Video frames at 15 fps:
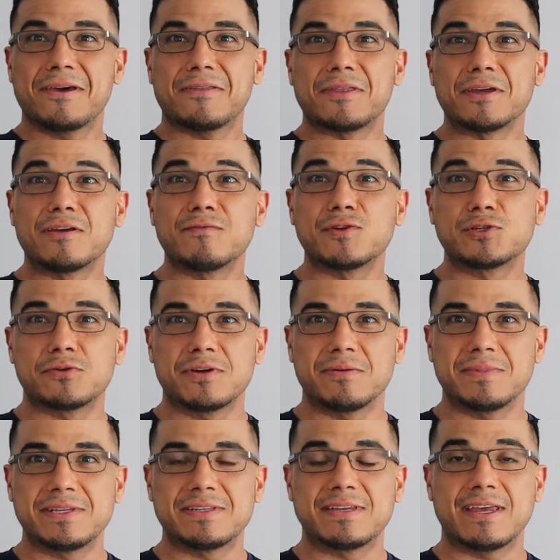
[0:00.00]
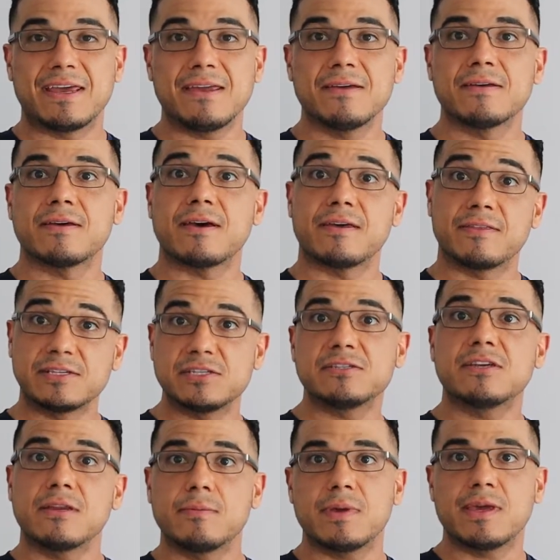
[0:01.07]
Thank you for joining me today. This is
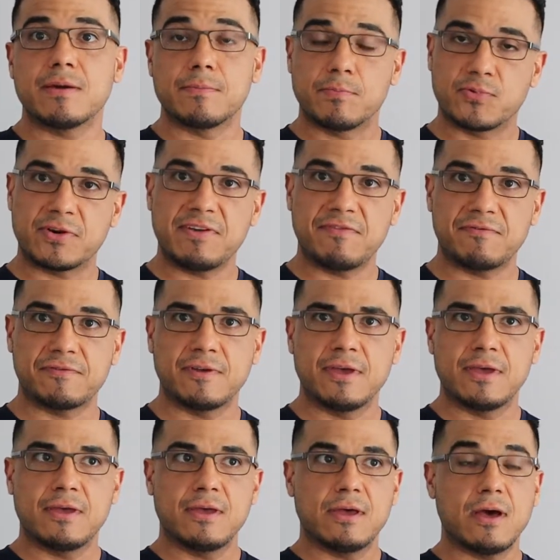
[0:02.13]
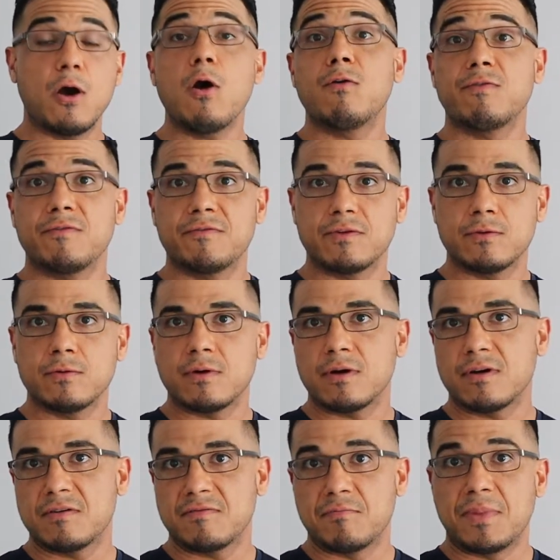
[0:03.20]
going to be a brief overview
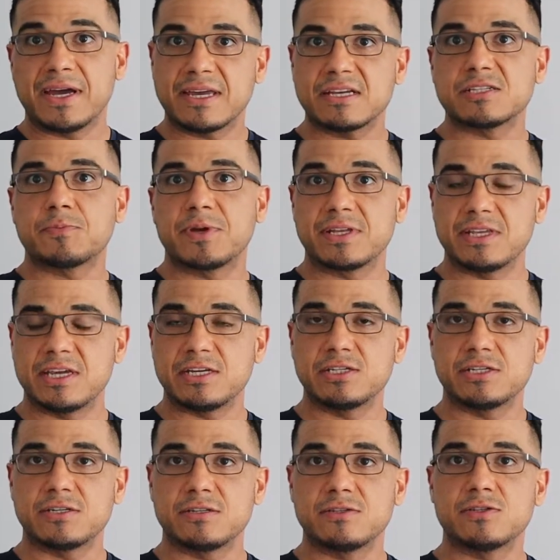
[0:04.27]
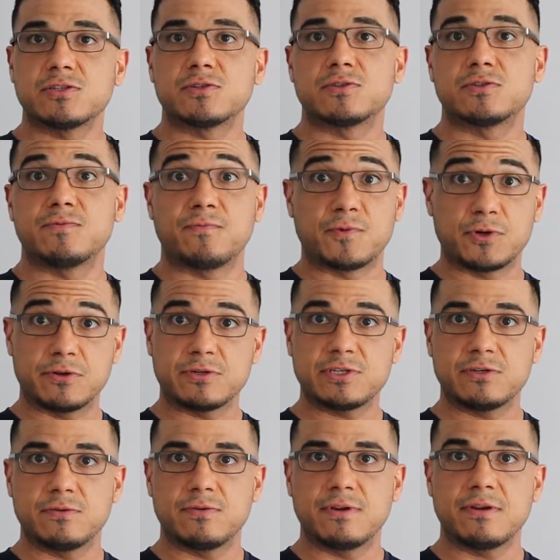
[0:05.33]
of my expectations for your
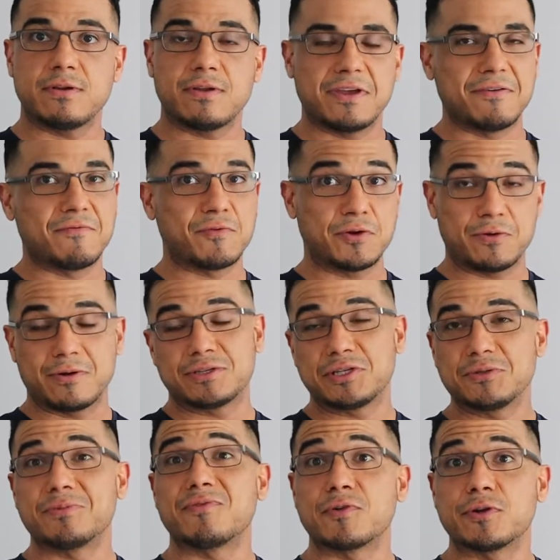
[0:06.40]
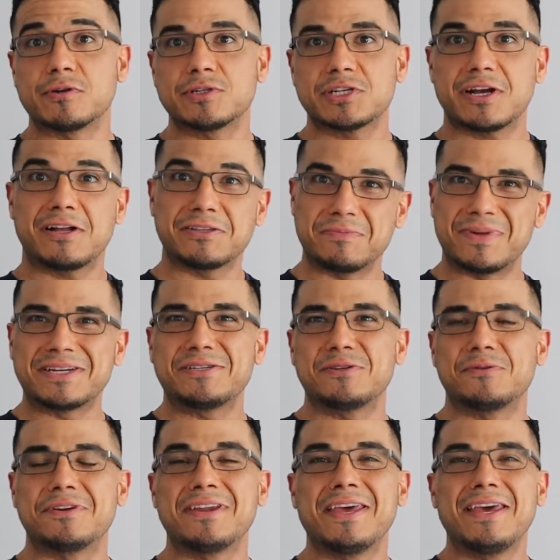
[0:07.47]
student and for your child and my
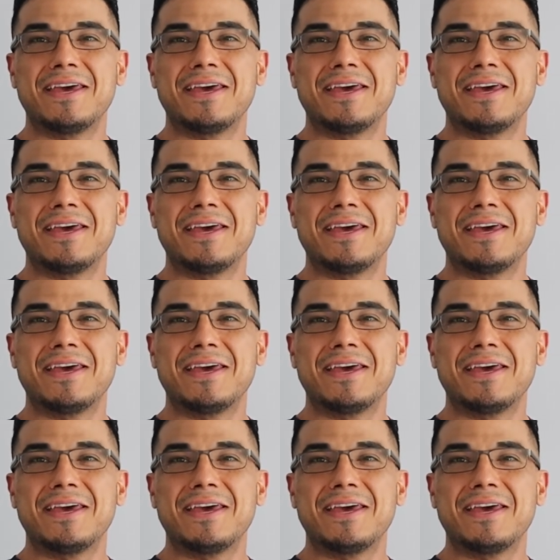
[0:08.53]
student